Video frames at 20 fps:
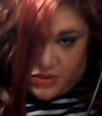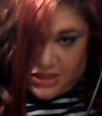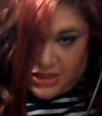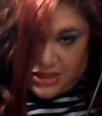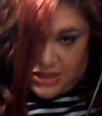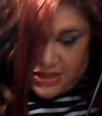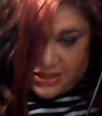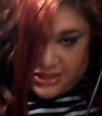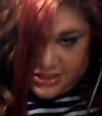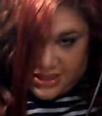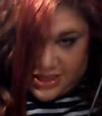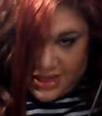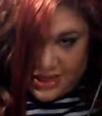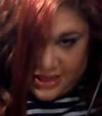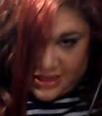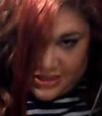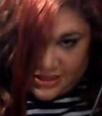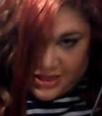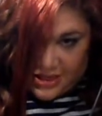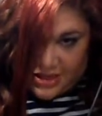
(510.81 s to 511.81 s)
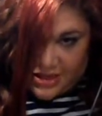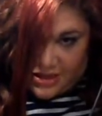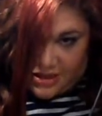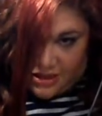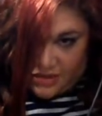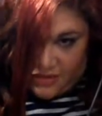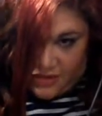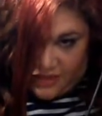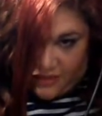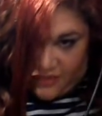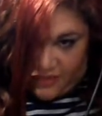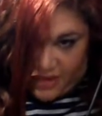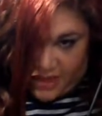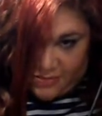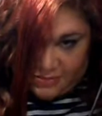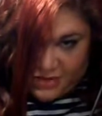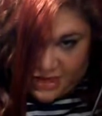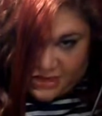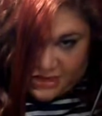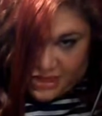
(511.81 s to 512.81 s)
With this size, I always
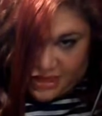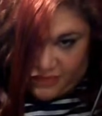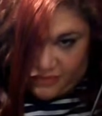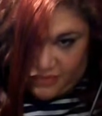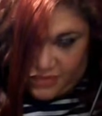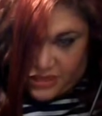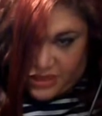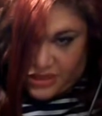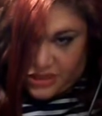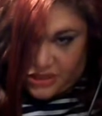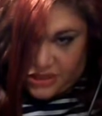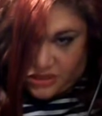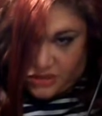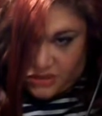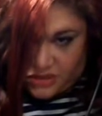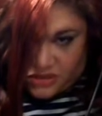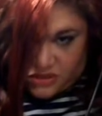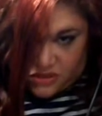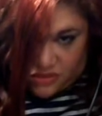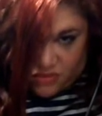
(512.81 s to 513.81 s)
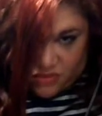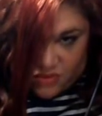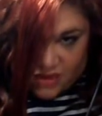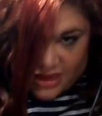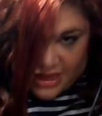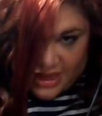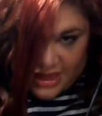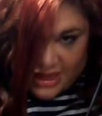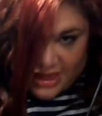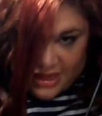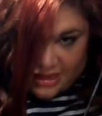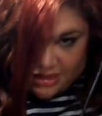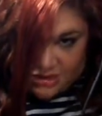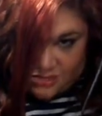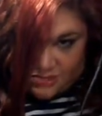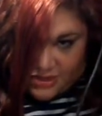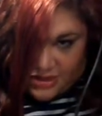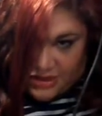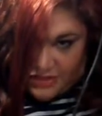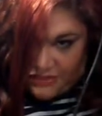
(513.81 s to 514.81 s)
find myself wanting to go straight
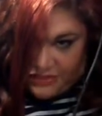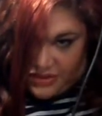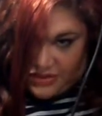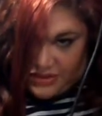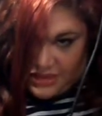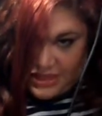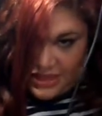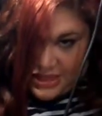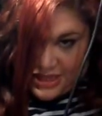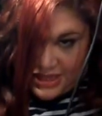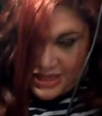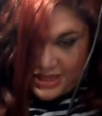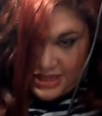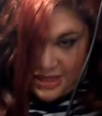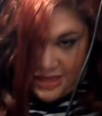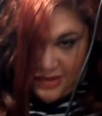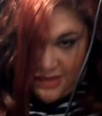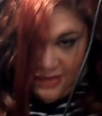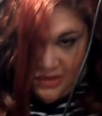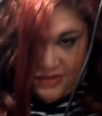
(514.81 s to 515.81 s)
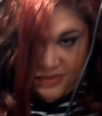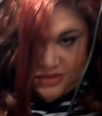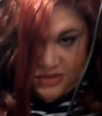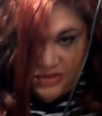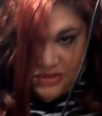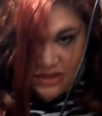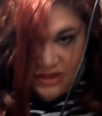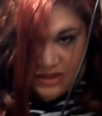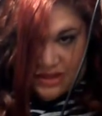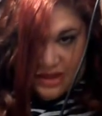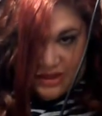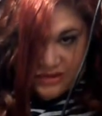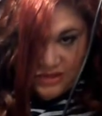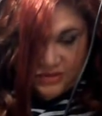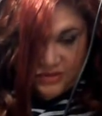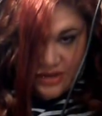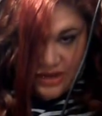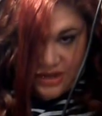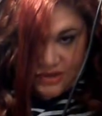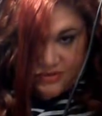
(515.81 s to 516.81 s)
out, but if you can, even if you start out
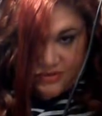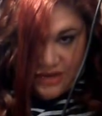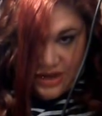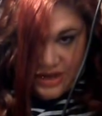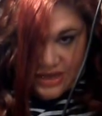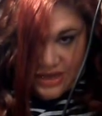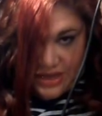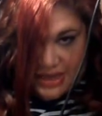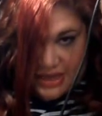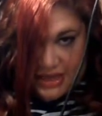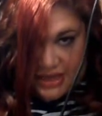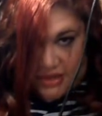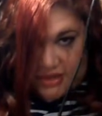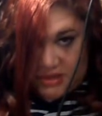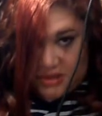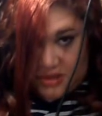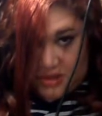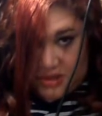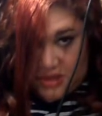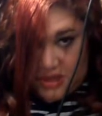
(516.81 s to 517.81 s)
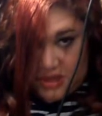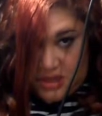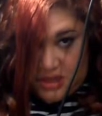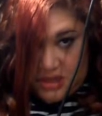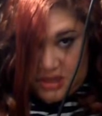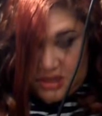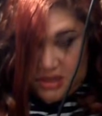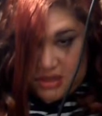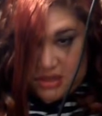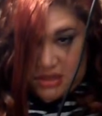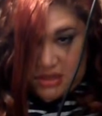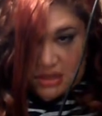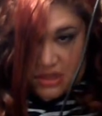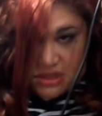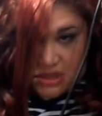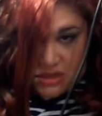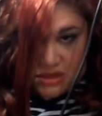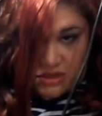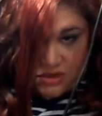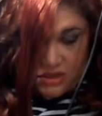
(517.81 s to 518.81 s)
straight out, try to angle
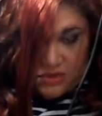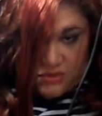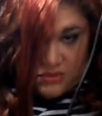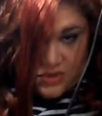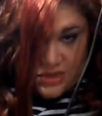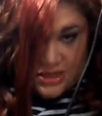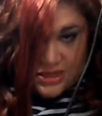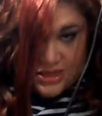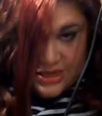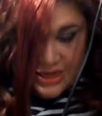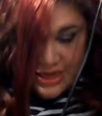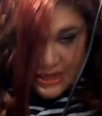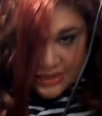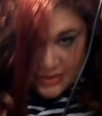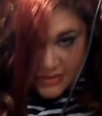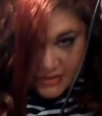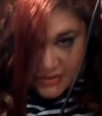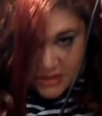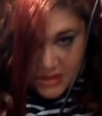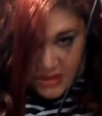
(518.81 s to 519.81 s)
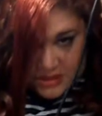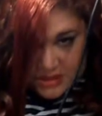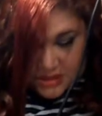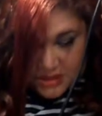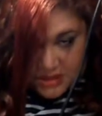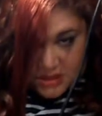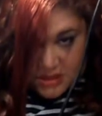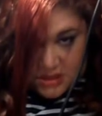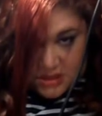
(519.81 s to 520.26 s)
the curling wand down.